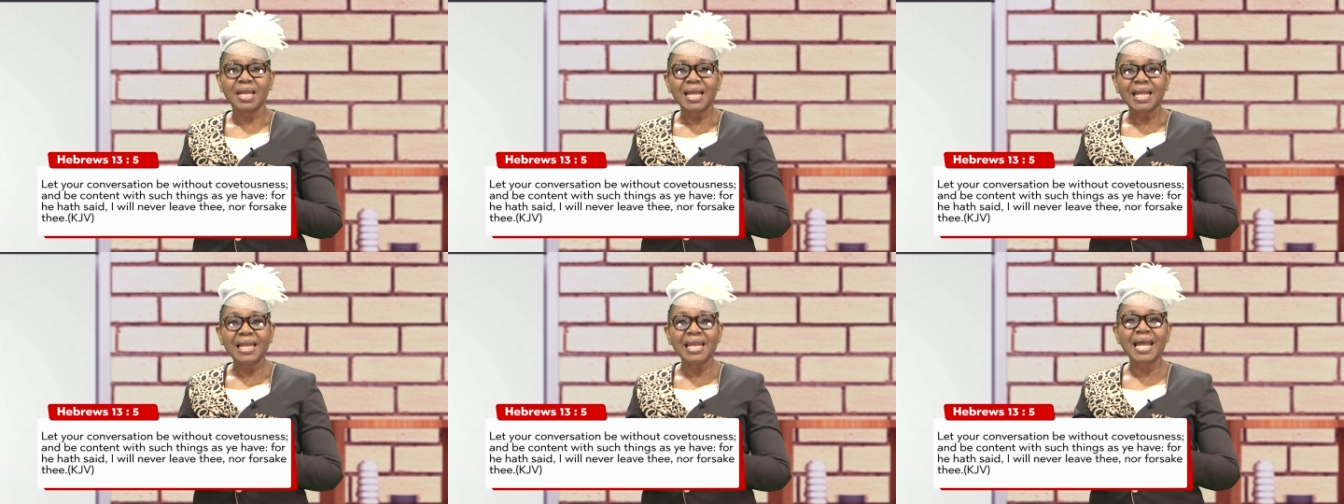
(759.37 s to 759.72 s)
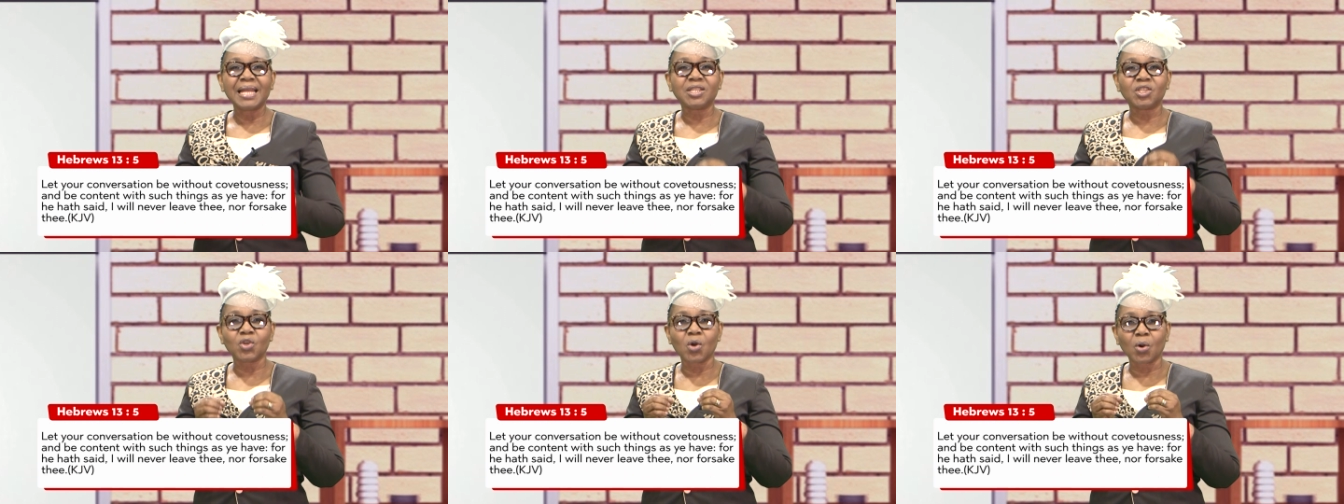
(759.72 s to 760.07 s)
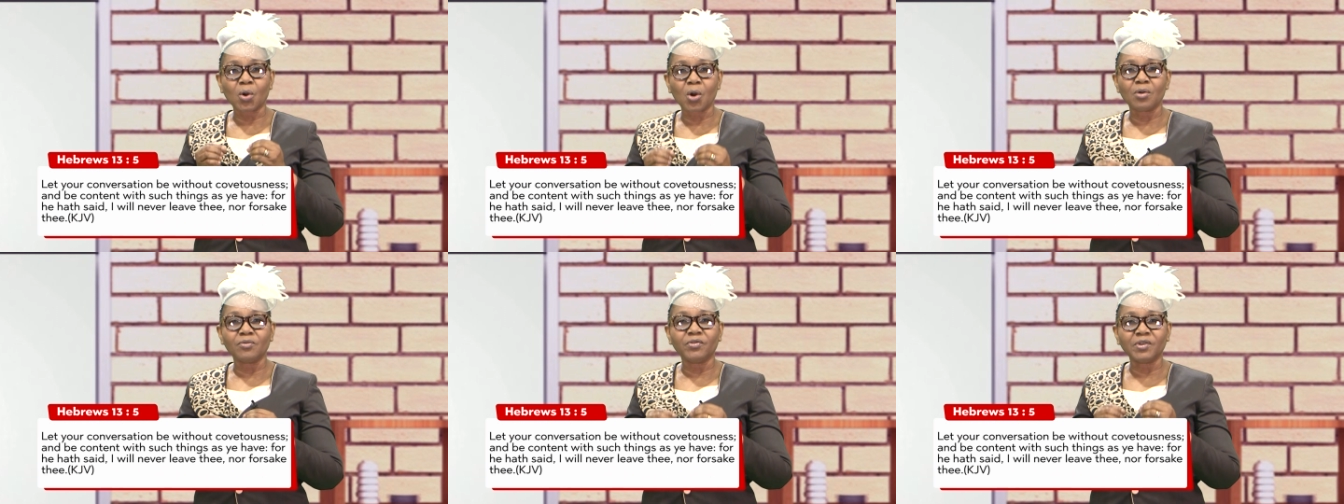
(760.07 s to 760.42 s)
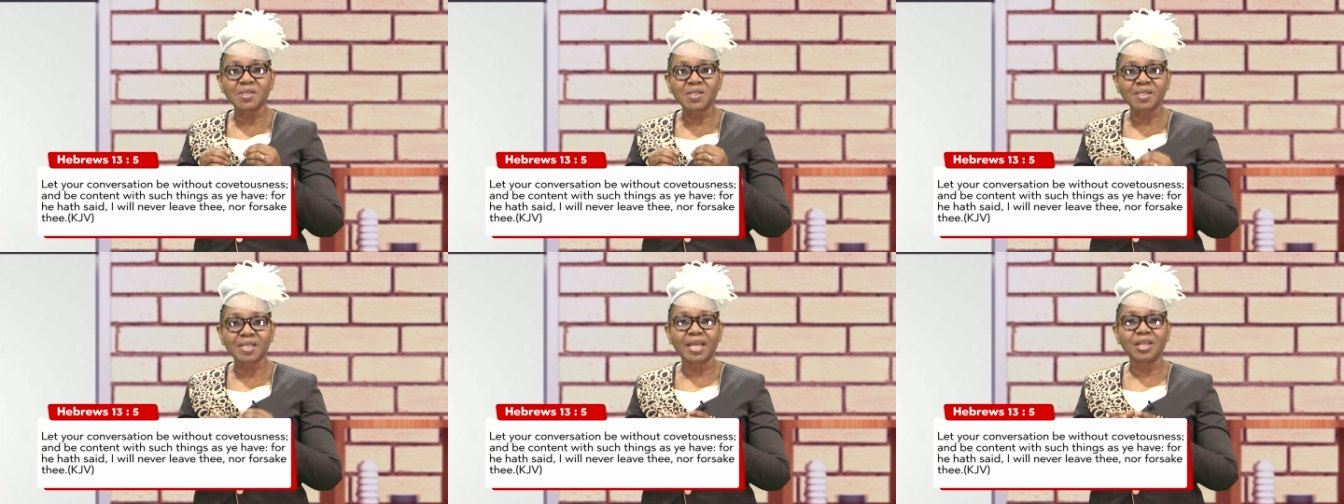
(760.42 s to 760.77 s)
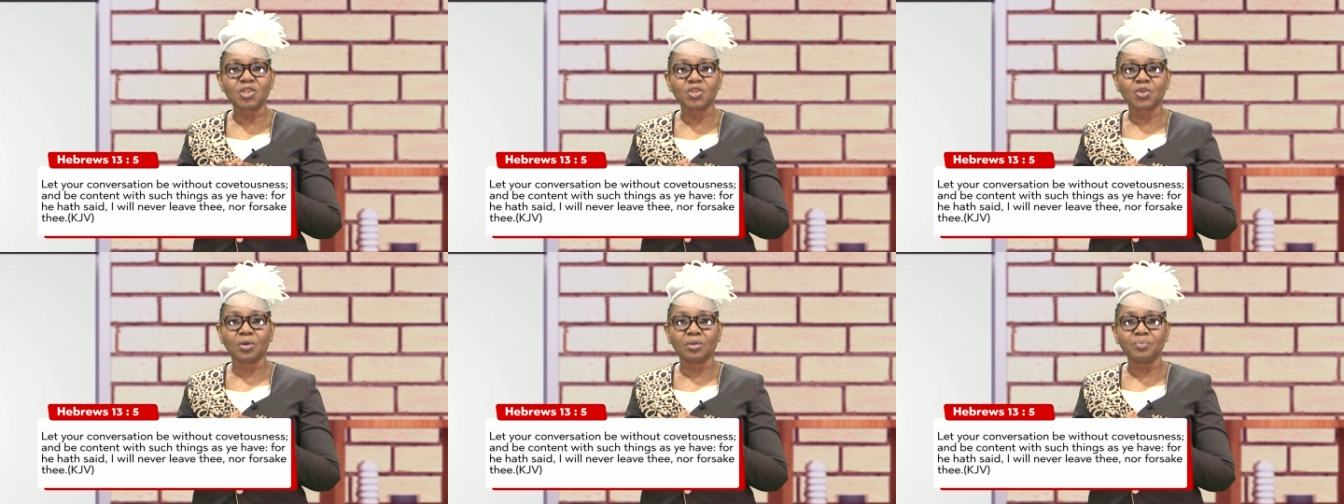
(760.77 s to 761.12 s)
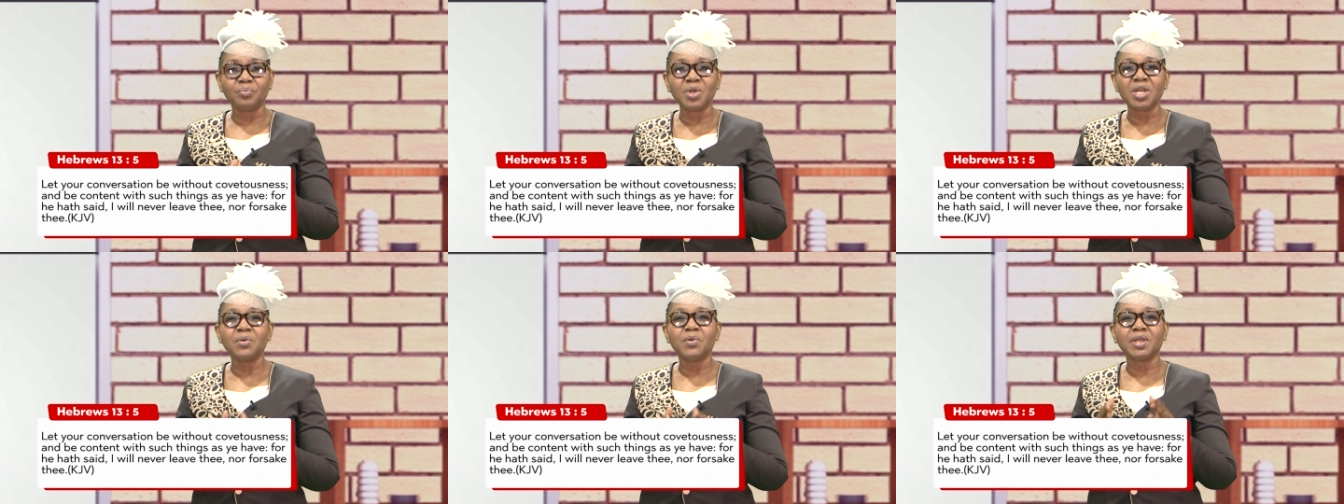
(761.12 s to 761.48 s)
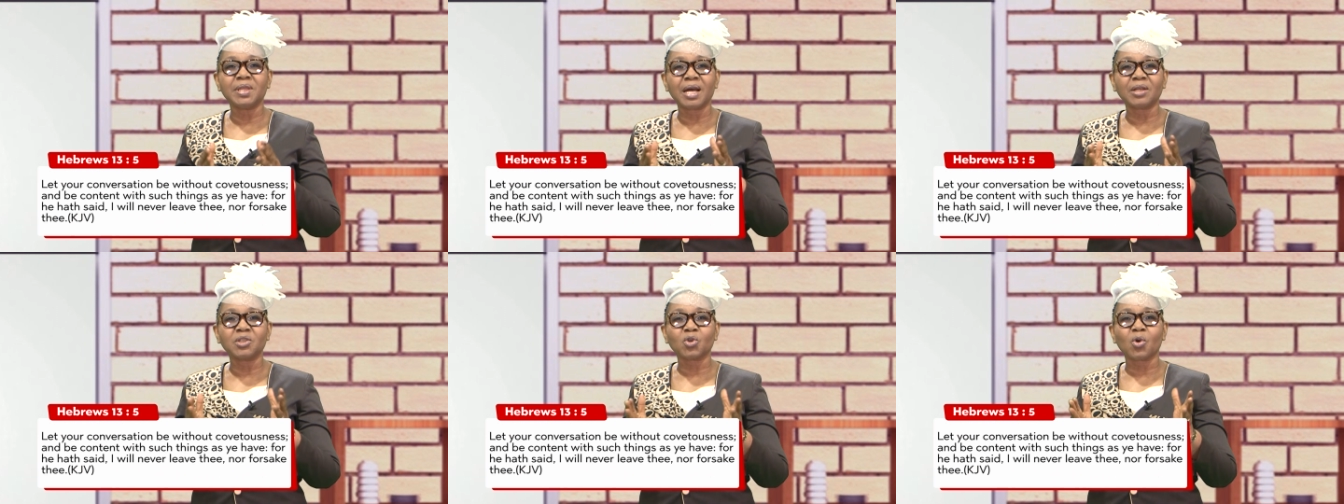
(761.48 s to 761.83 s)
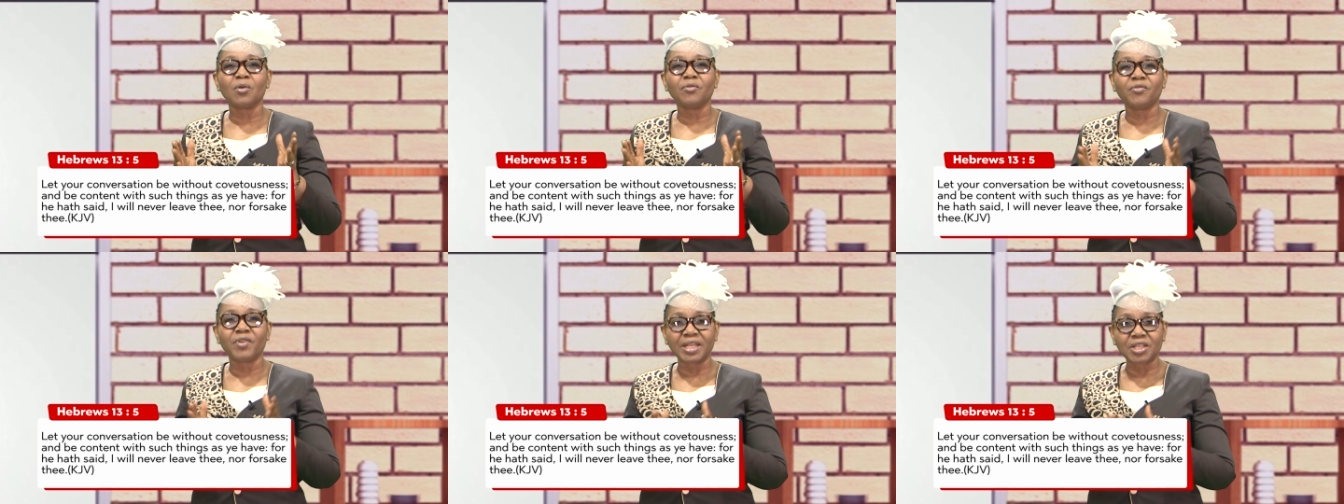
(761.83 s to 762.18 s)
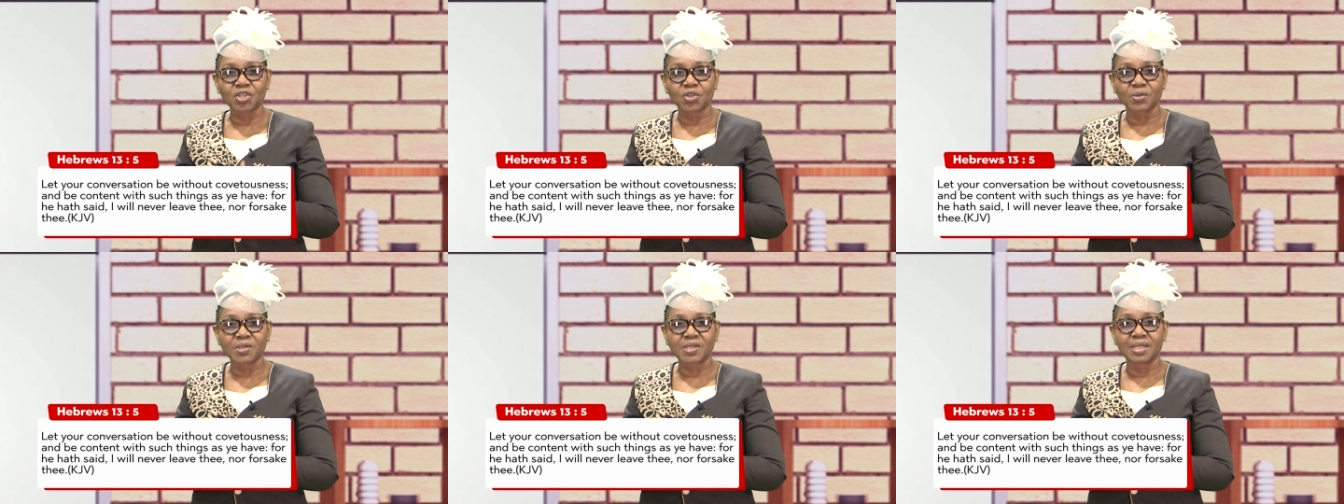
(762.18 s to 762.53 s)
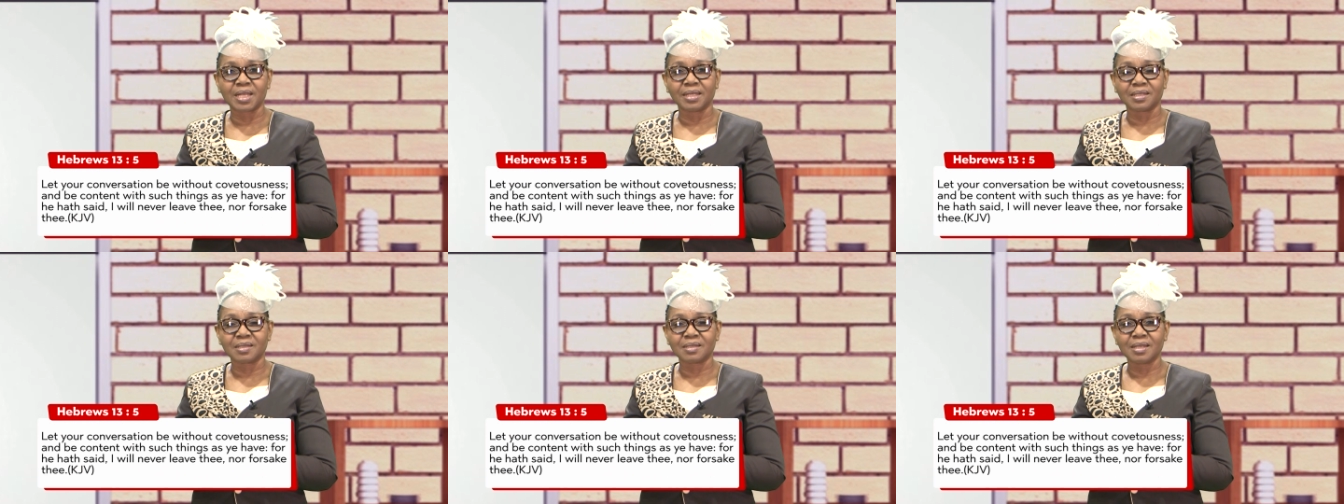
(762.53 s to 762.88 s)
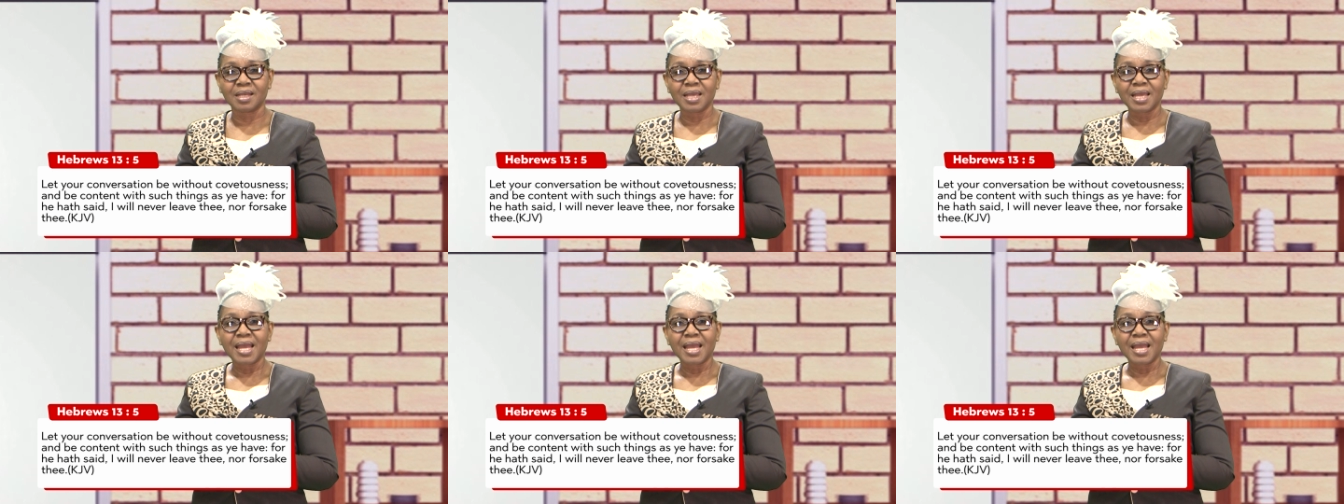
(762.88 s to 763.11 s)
let your conversation be without covetousness